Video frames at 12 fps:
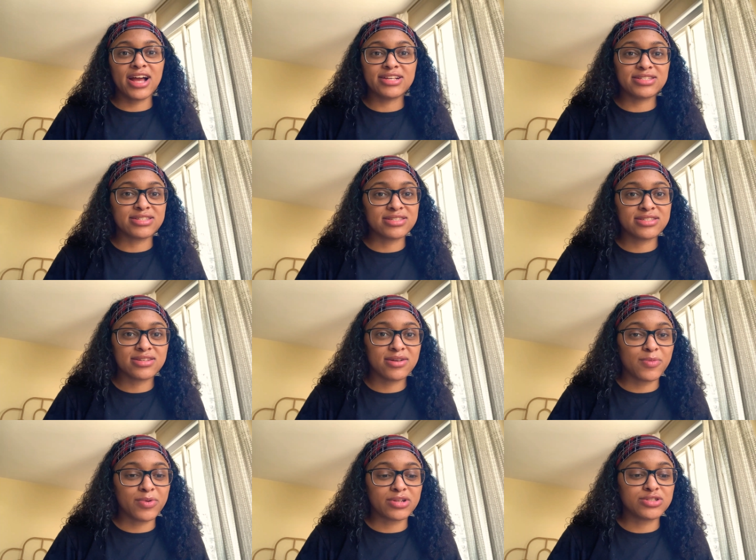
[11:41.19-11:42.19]
I just
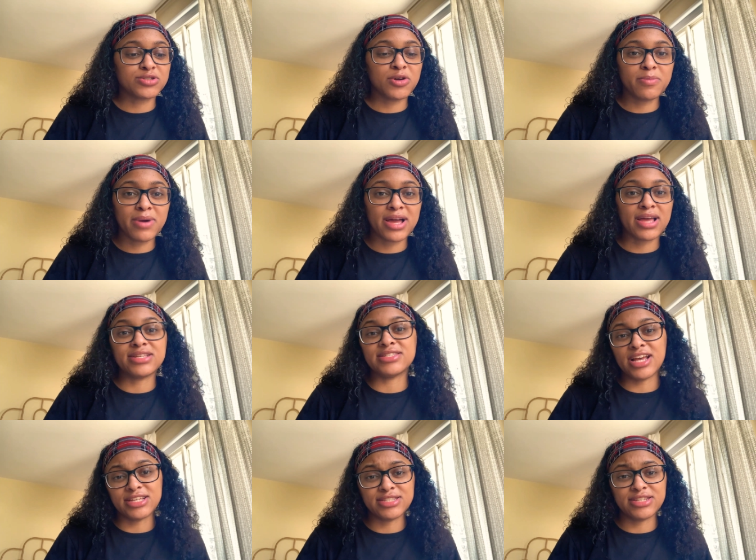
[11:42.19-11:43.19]
want to show my
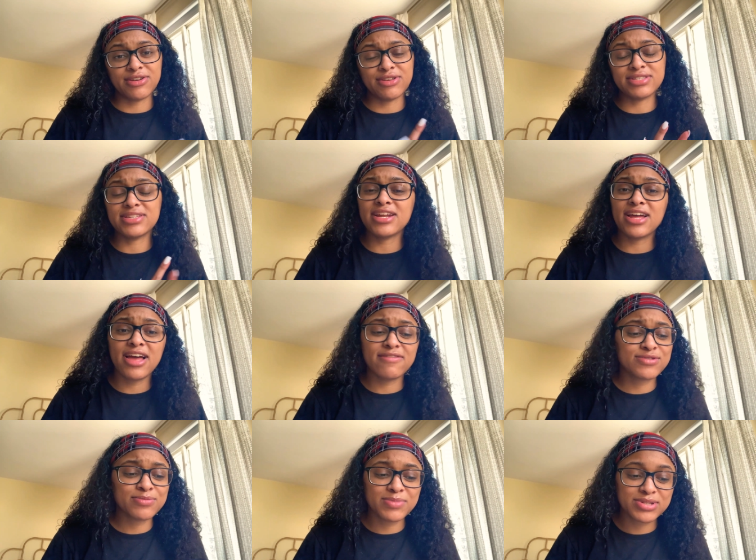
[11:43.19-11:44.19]
Sagittarius that I
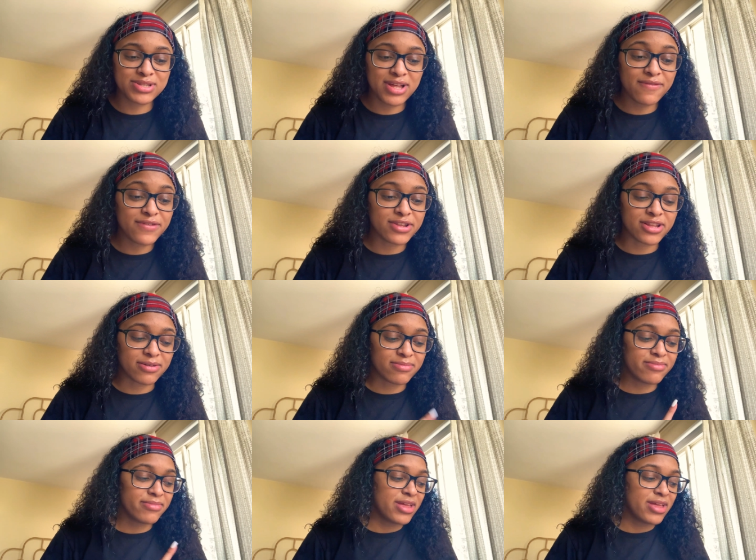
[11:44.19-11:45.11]
have so much love for them